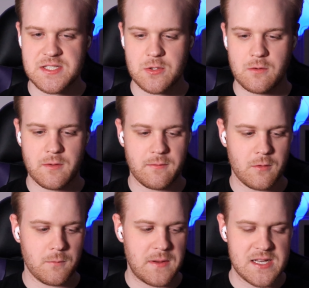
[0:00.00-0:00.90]
So if
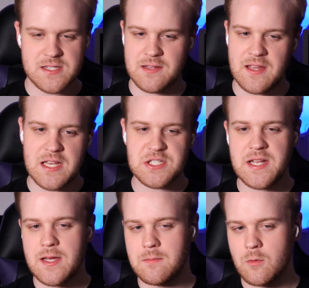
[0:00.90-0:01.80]
you're passing like the H and
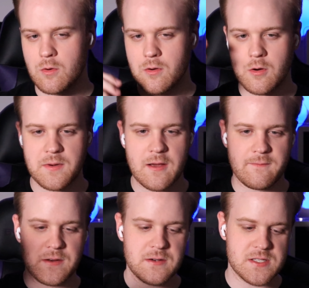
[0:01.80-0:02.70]
M or Urban
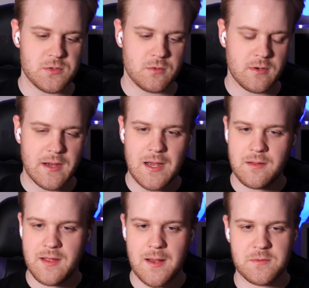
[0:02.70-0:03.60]
Outfitters or uh,
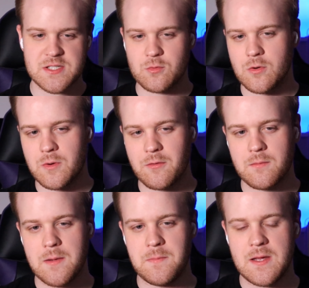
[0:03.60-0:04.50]
the Apple Store, whatever it
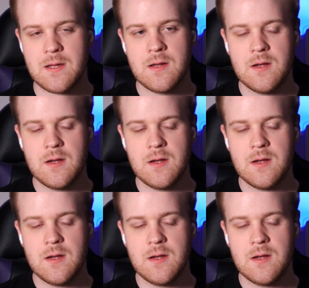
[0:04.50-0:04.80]
might be,